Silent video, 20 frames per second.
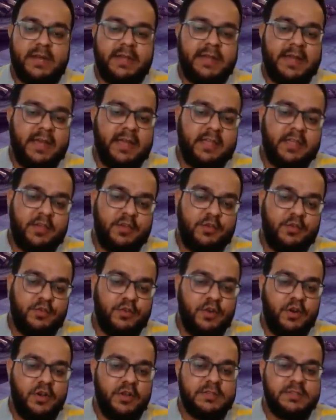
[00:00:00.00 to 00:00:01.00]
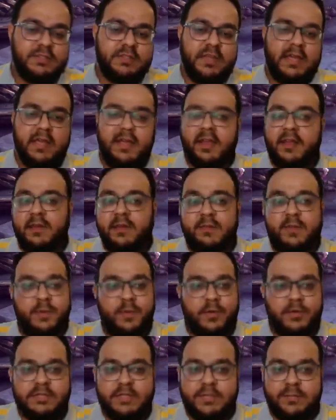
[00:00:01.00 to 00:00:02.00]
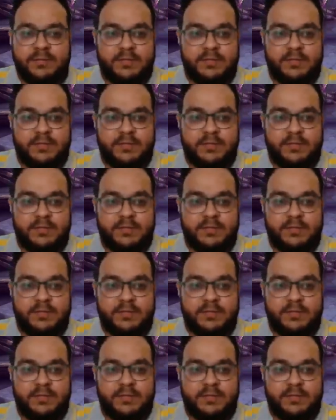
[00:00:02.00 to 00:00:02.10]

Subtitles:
attacking Eurost, and the boss keeps